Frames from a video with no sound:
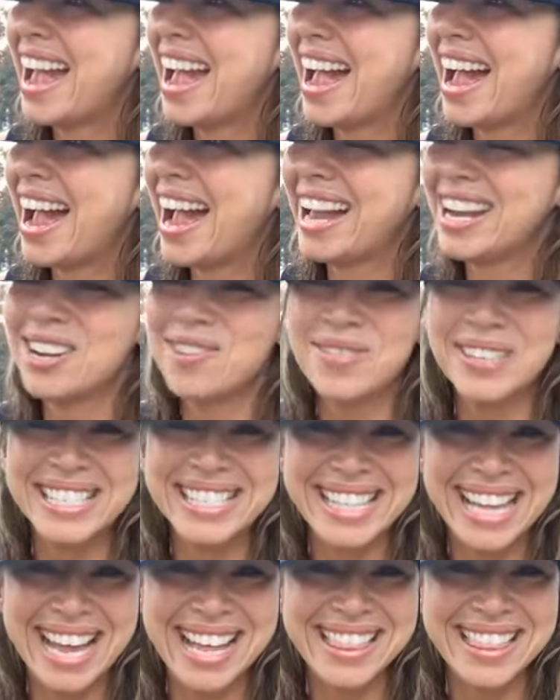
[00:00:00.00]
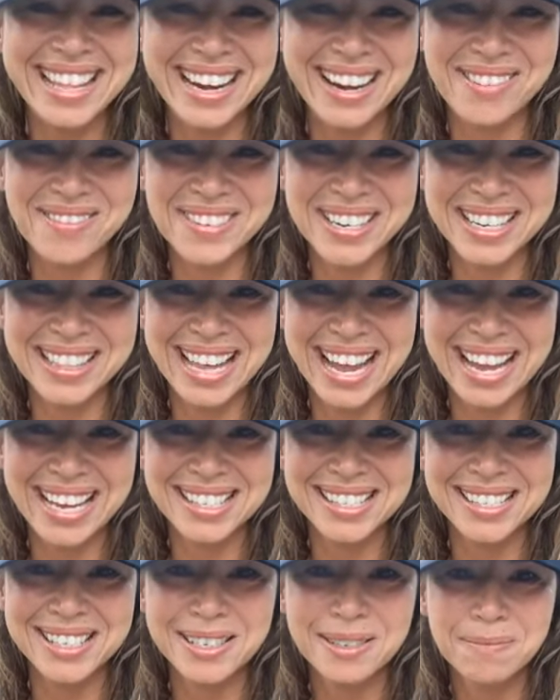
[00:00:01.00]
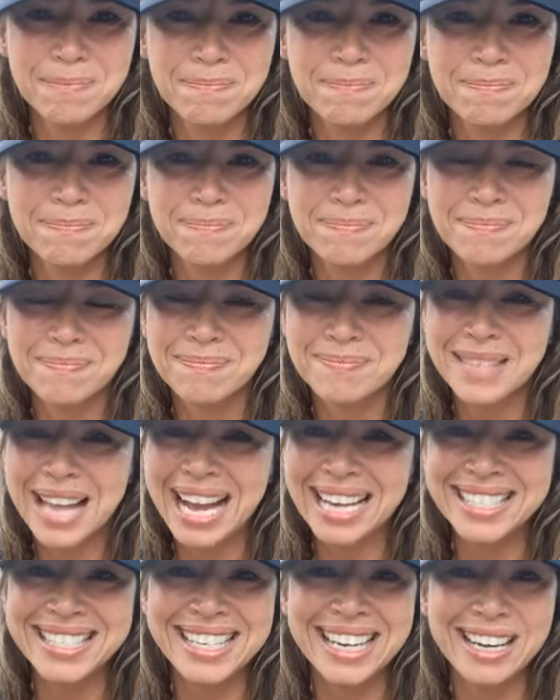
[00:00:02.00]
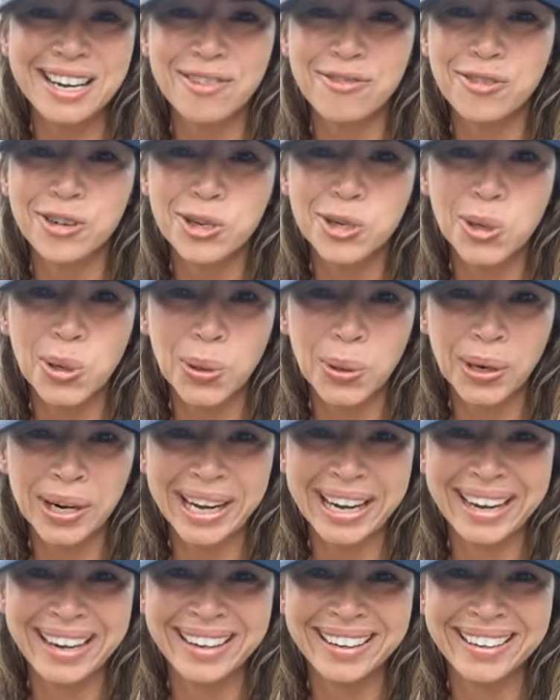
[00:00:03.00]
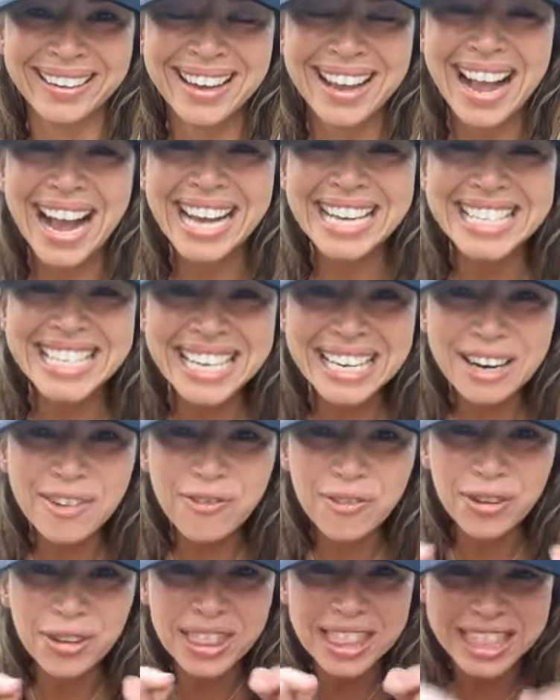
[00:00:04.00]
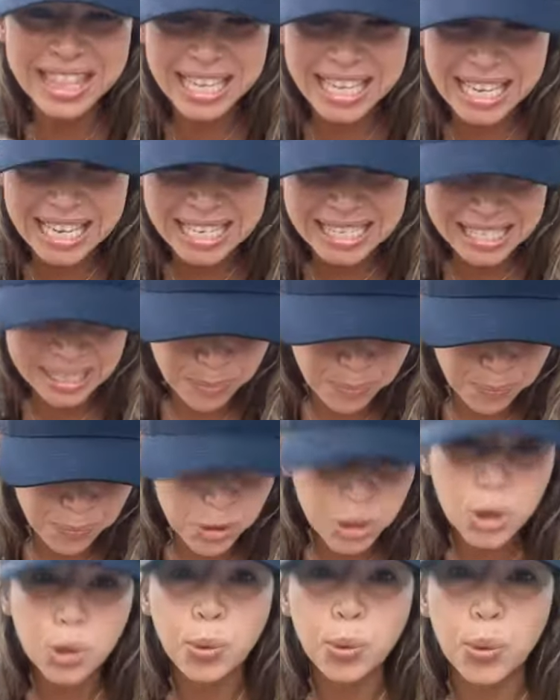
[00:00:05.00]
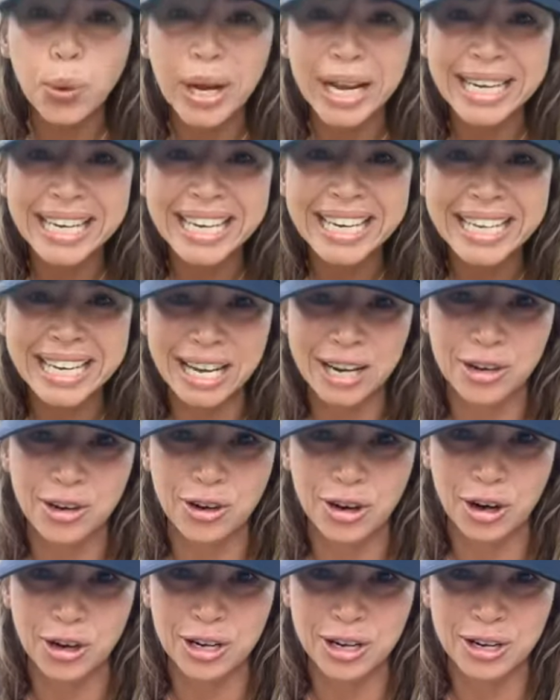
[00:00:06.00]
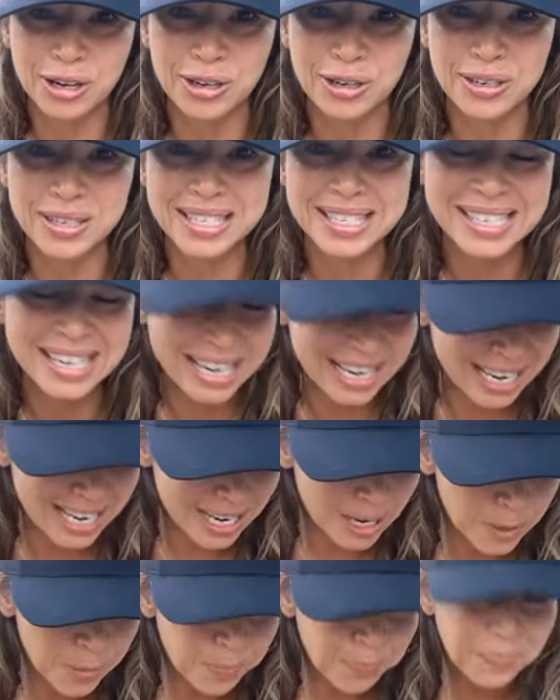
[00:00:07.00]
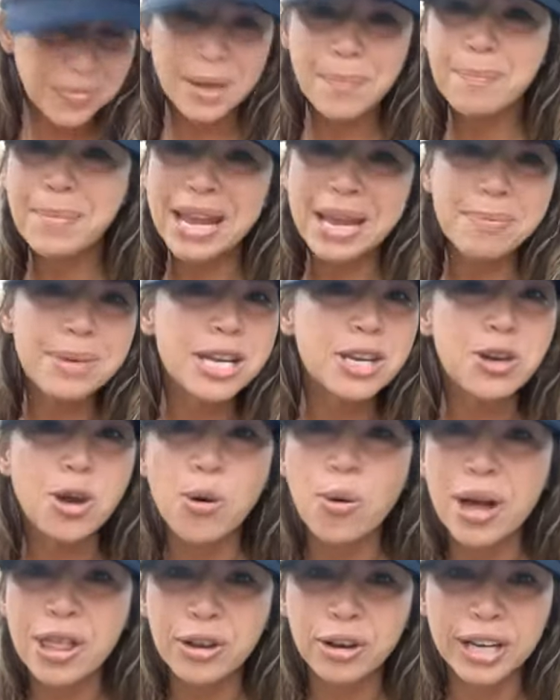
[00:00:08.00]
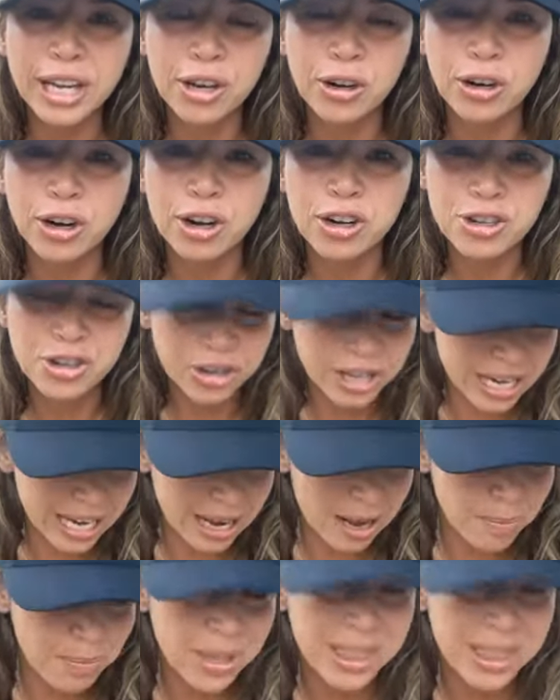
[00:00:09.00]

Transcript: And it was then that I realized I did it for Tori. I did it for these 20 kindergarteners. Maybe no other kindergartners are gonna get it, but